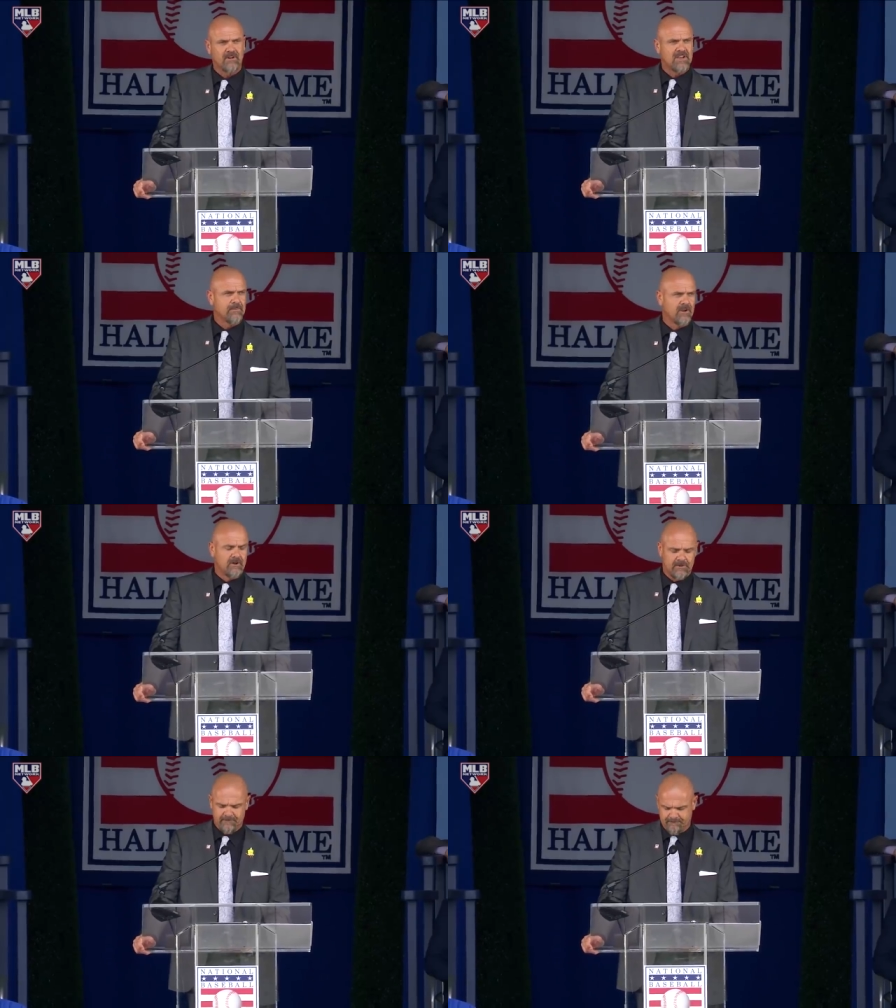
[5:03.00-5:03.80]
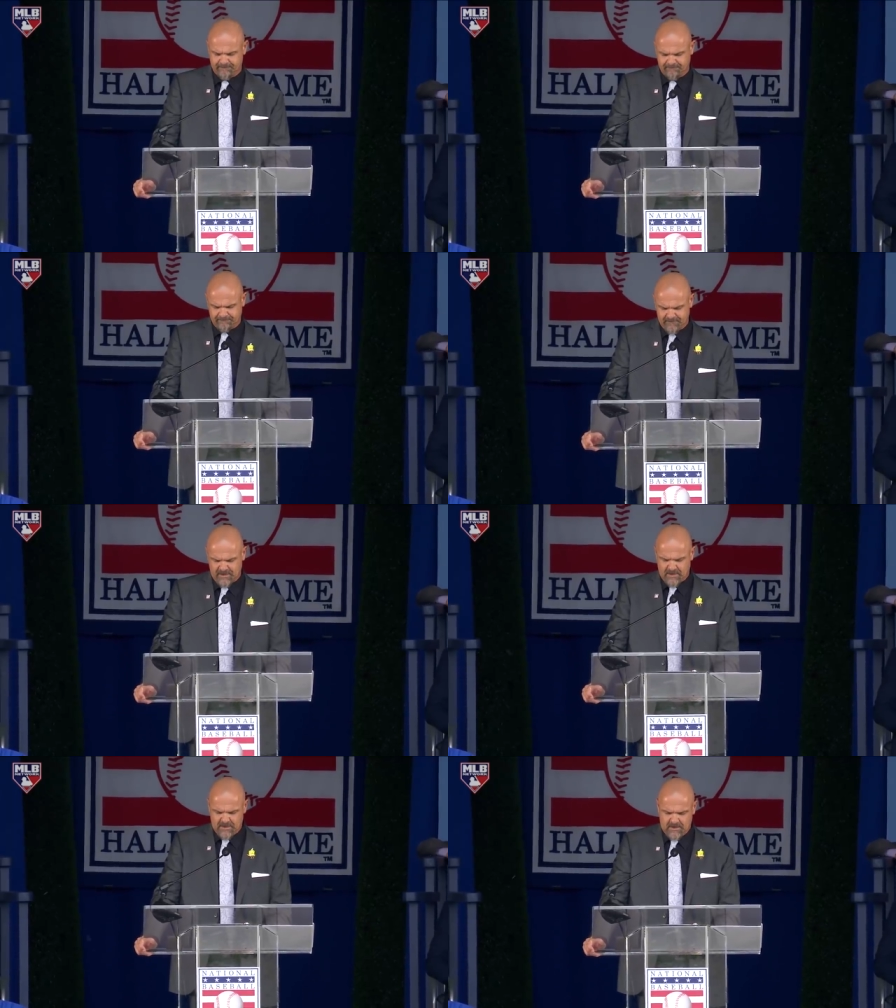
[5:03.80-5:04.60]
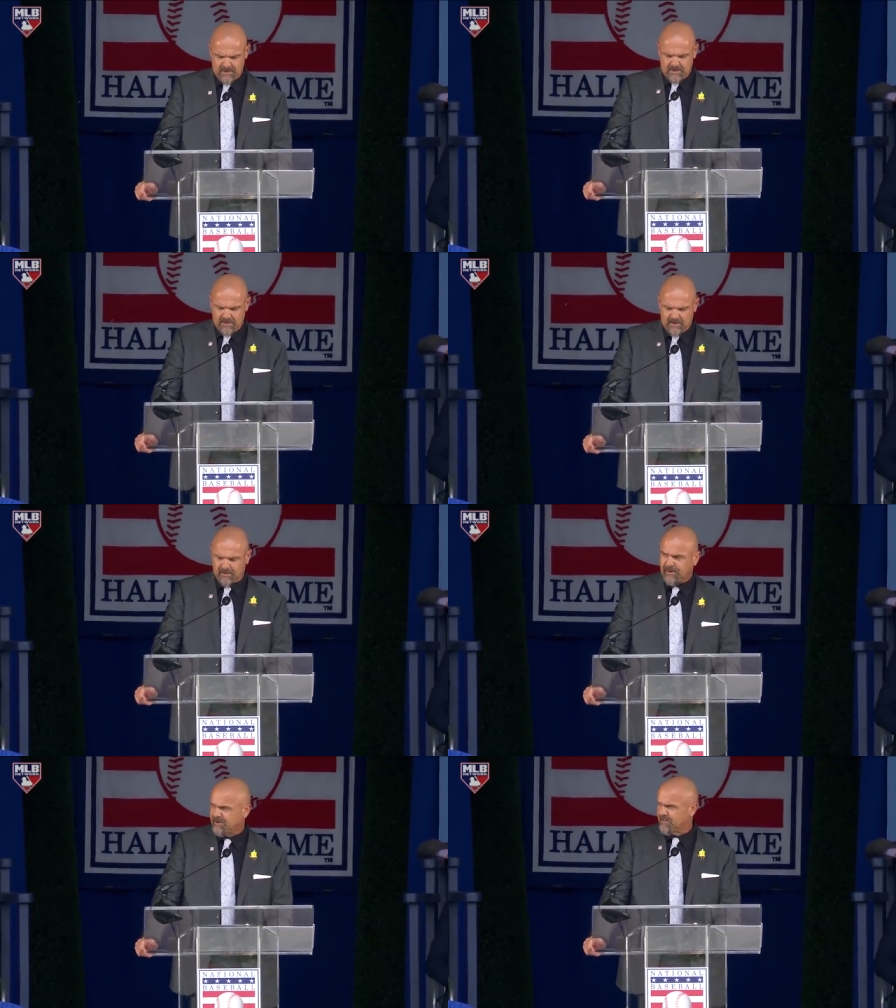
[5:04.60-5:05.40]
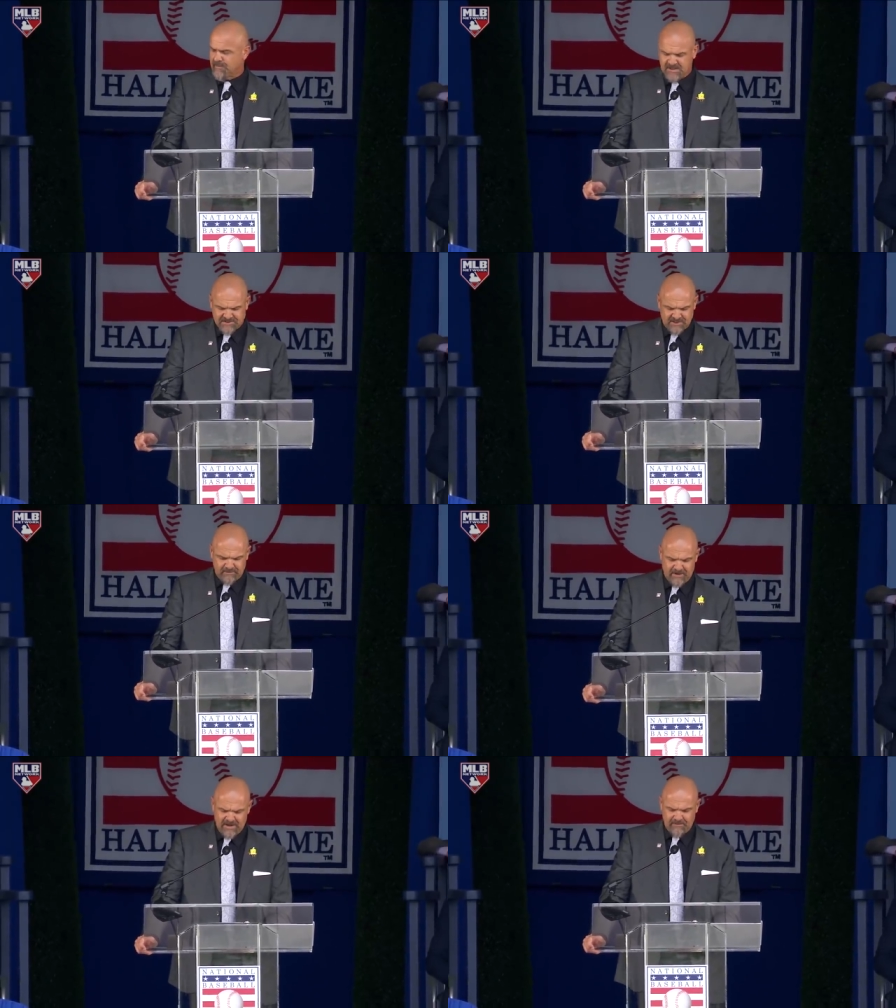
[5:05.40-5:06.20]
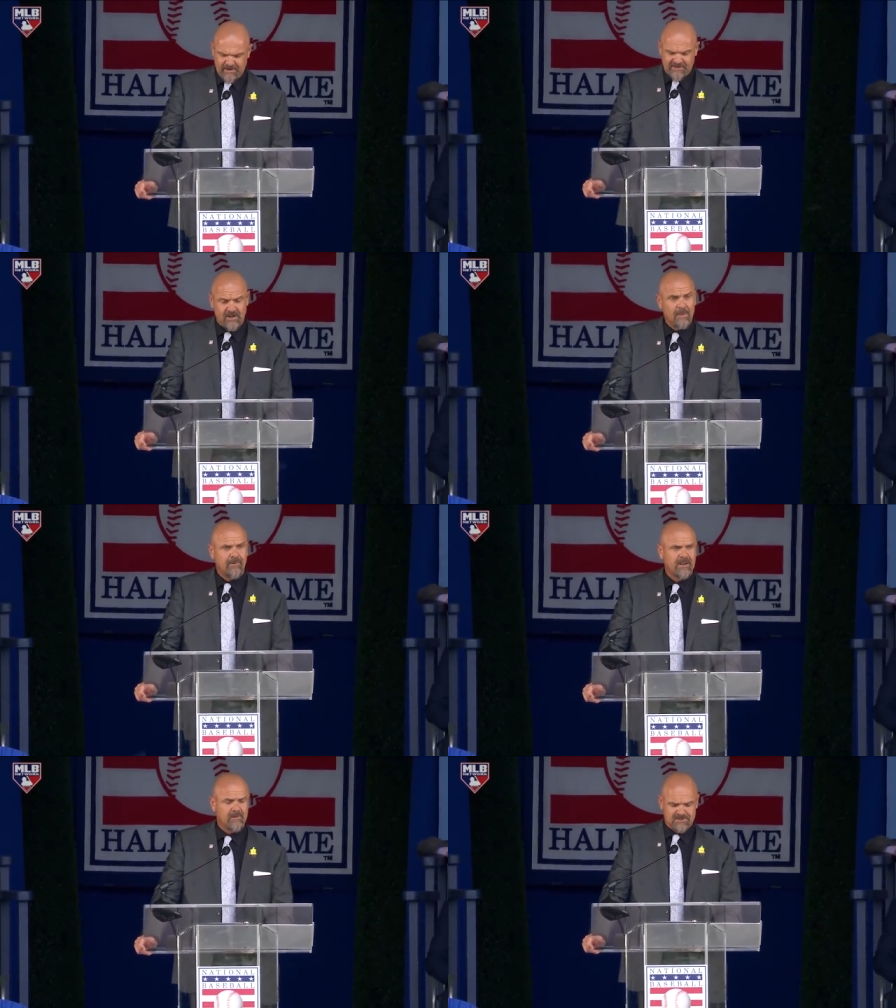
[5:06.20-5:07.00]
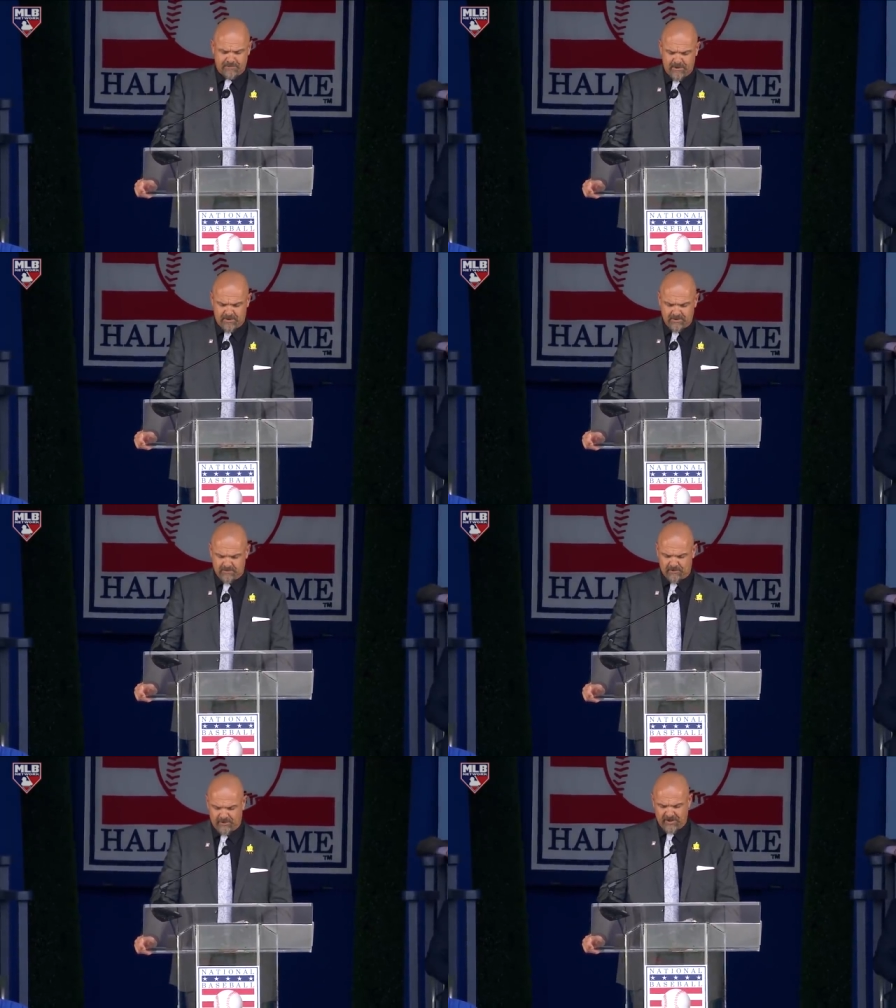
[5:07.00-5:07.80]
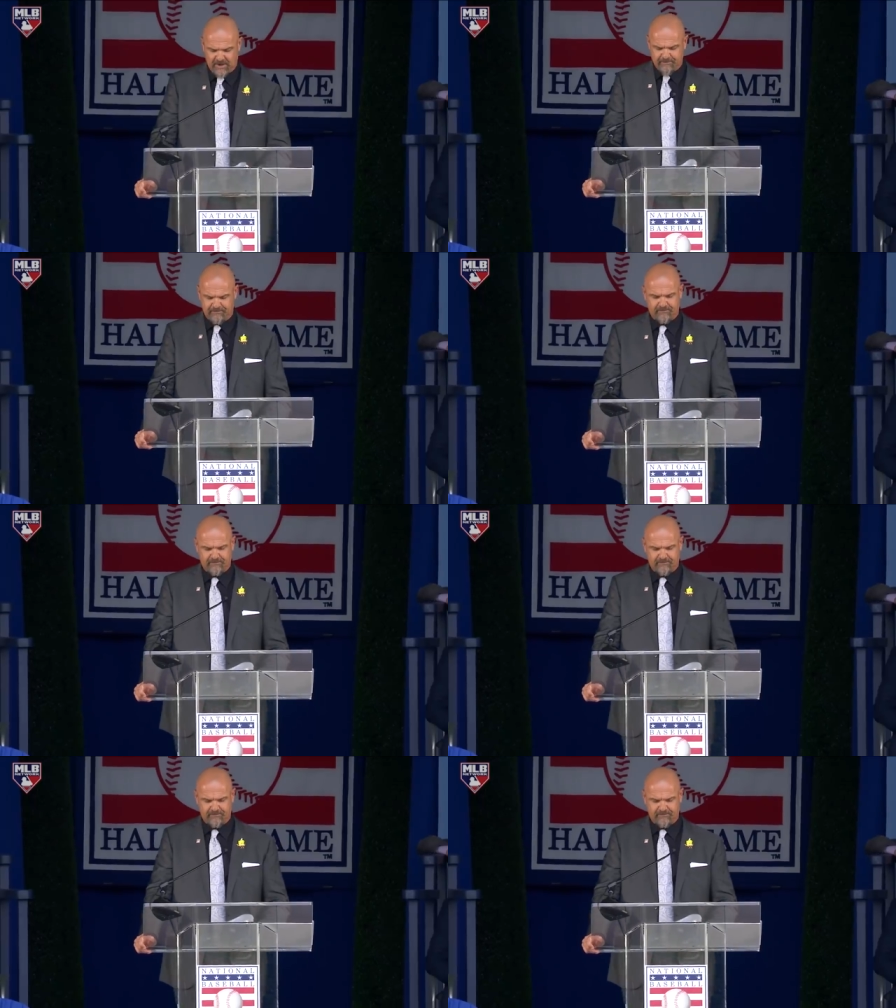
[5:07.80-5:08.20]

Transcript: came along. Compared to the men sitting behind me, I did not play much ball growing up.